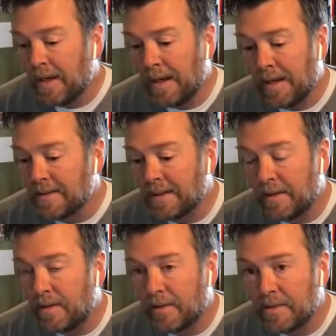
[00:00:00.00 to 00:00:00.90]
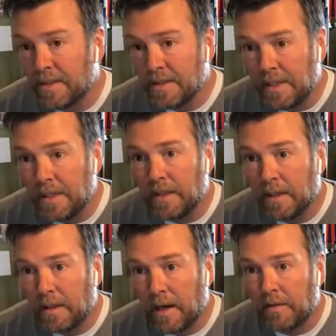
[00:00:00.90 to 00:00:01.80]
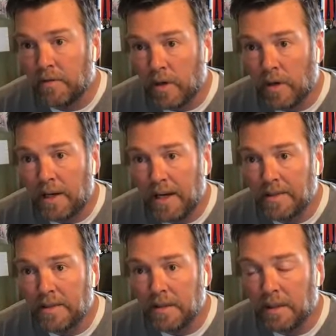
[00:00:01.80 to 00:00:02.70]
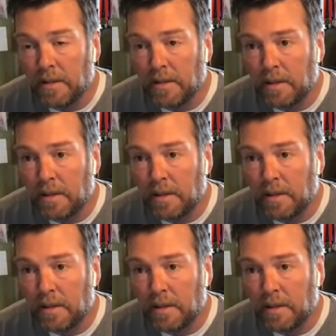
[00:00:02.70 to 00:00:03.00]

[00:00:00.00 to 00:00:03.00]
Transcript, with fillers: i honestly don't see a lot of drawbacks like